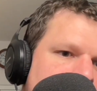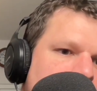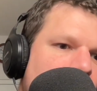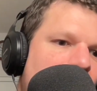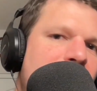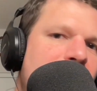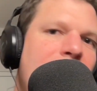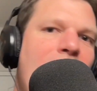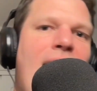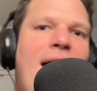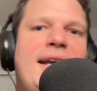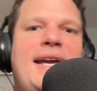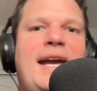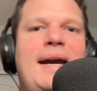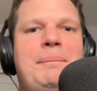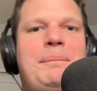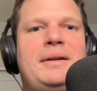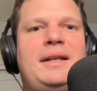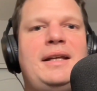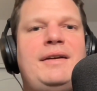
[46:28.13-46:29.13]
Yeah, I
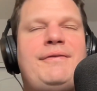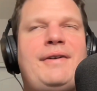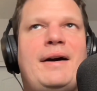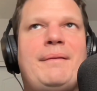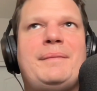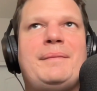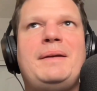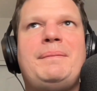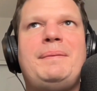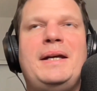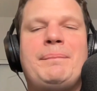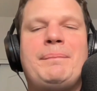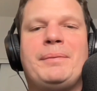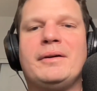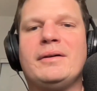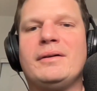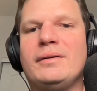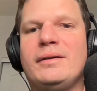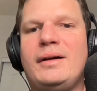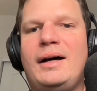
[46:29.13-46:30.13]
can't believe how many
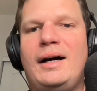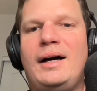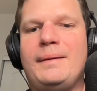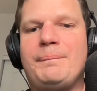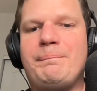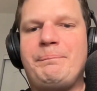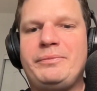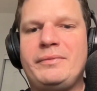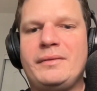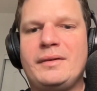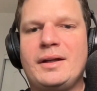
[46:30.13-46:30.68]
people